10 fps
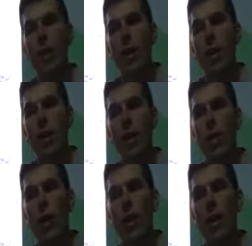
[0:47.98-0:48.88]
And
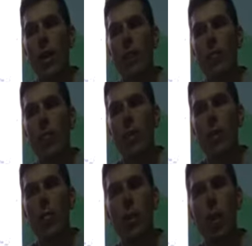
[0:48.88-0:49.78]
why I like this method
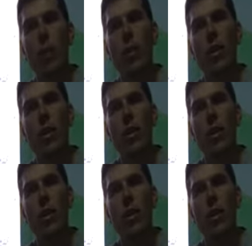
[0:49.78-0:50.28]
the most